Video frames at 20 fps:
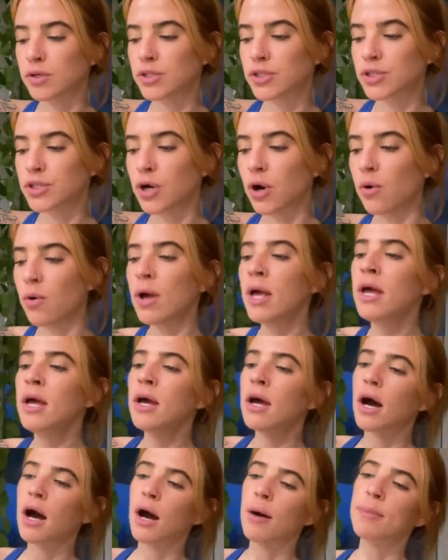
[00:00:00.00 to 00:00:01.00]
So
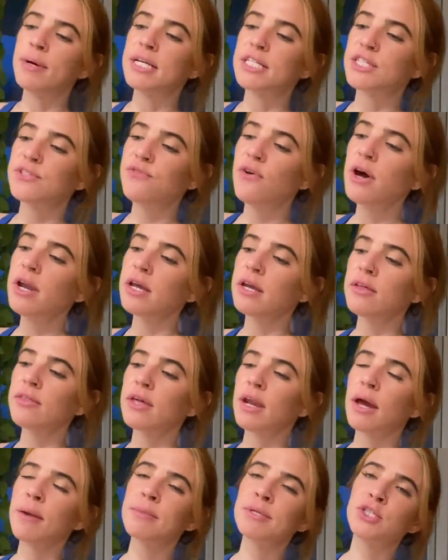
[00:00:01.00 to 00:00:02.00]
it's funny
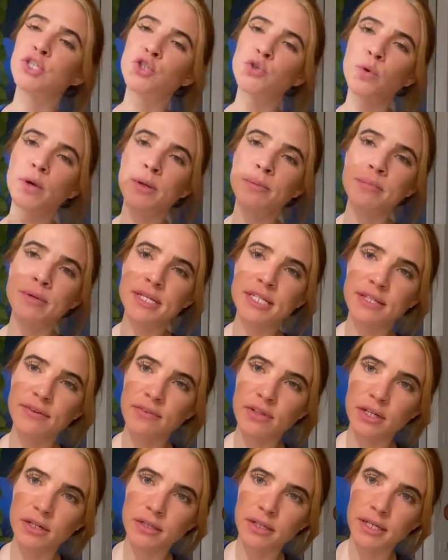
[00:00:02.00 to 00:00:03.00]
that I'm enjoying Beast of a
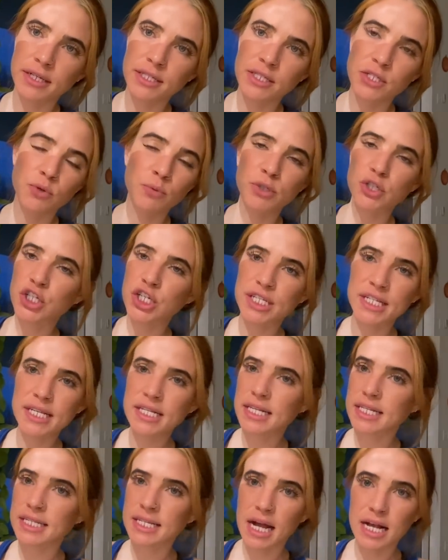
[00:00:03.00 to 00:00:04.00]
Little Land so much because this
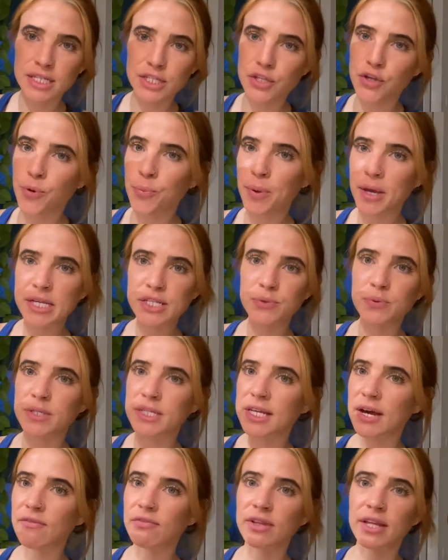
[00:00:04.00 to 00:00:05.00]
is not slow paced. We
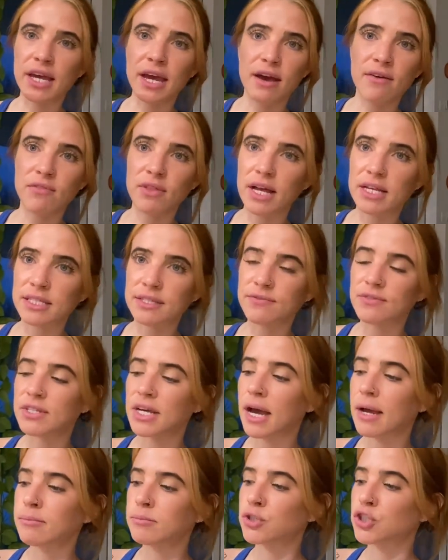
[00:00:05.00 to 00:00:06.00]
definitely have lots of
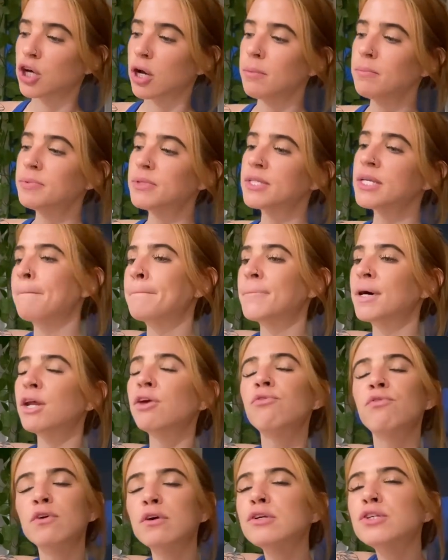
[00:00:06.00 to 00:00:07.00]
time jumps, but
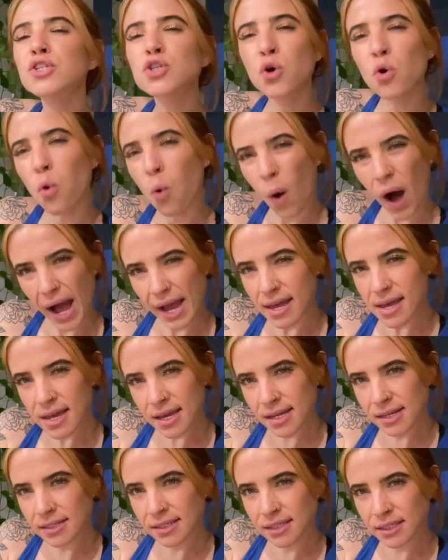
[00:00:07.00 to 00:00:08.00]
it feels
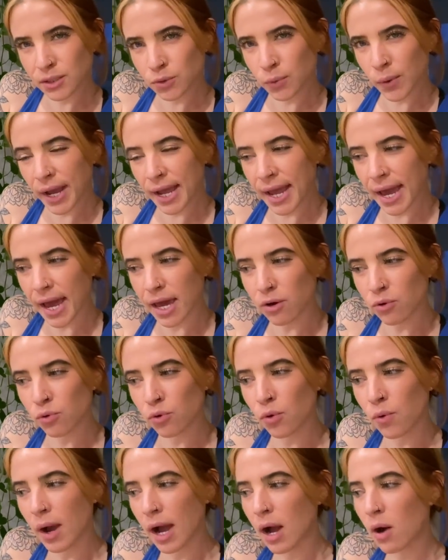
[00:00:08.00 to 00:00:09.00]
quiet in a way. I don't
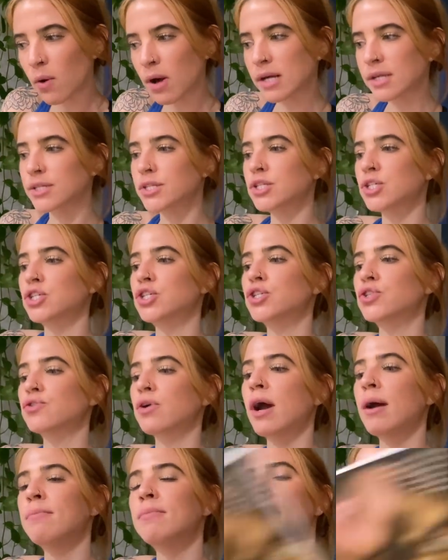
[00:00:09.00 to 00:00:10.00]
know how else to
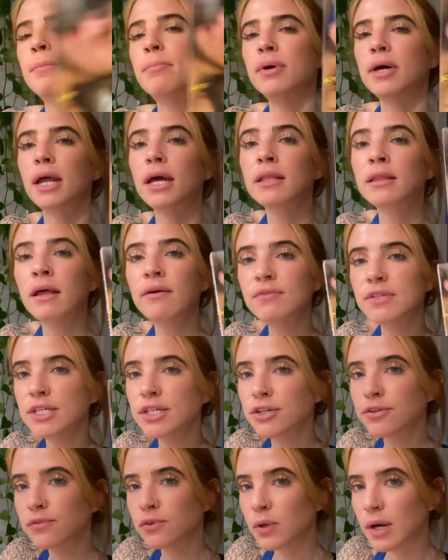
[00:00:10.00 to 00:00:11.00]
describe that, but I'd love to
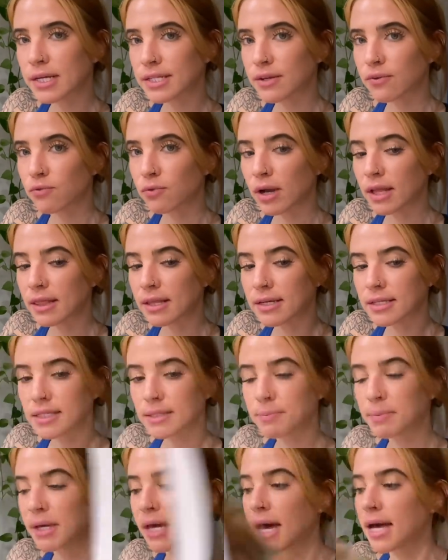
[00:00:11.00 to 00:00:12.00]
hear if you guys have read this
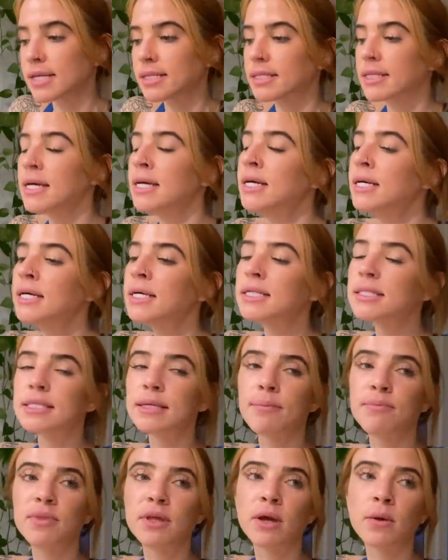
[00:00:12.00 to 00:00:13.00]
because it's
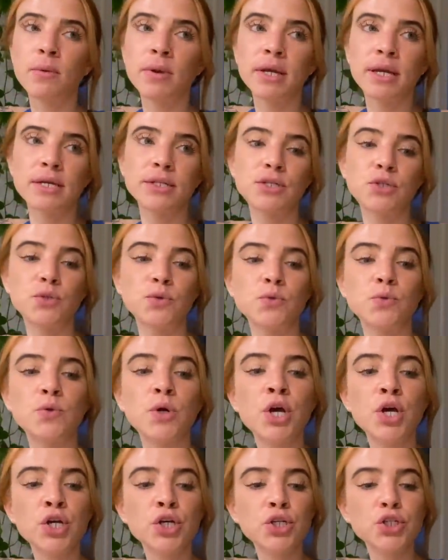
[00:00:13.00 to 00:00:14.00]
something I want to get to
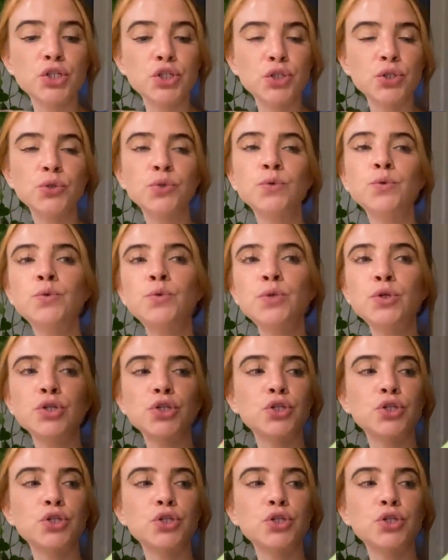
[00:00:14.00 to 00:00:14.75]
soon.